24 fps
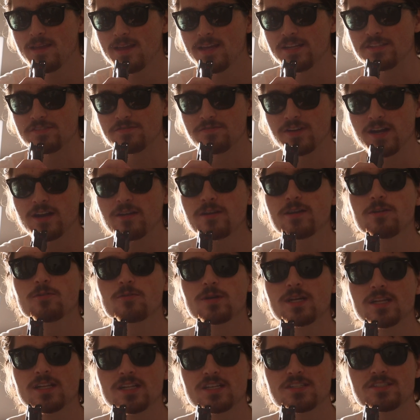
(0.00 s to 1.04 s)
it's very
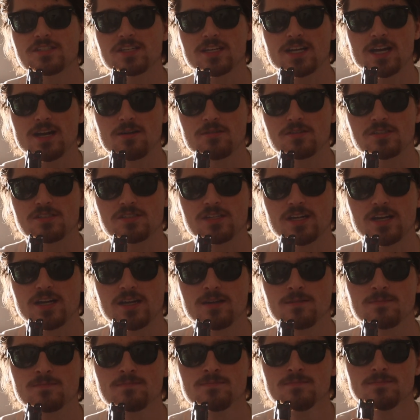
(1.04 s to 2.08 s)
realistic, I would
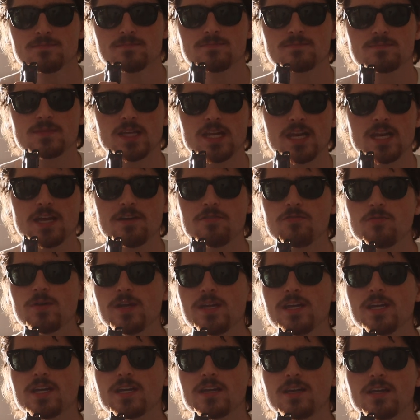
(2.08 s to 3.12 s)
say, that if
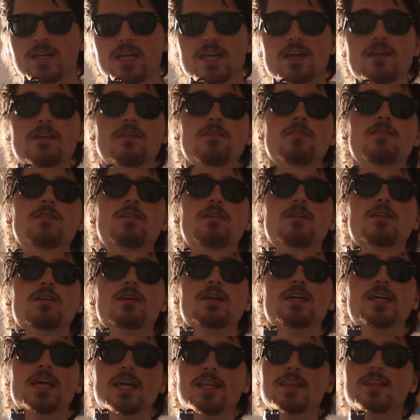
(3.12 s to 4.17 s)
we can
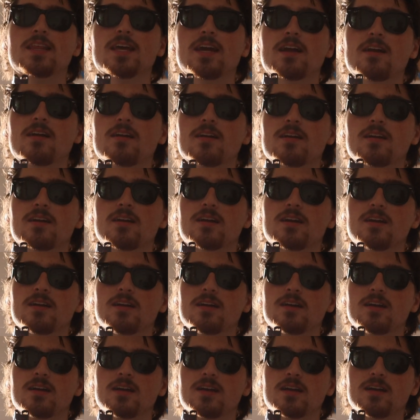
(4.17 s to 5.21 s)
get there
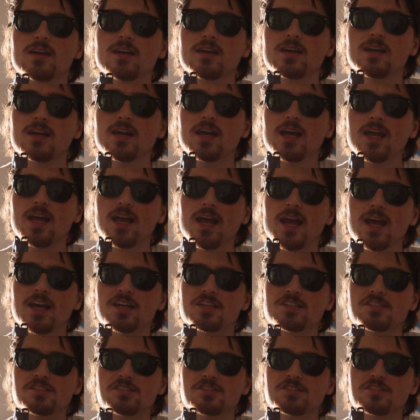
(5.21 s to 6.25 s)

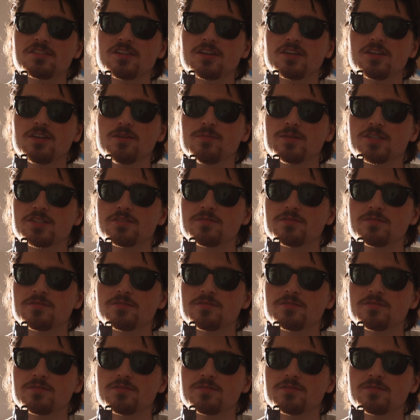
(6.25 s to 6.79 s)
as the human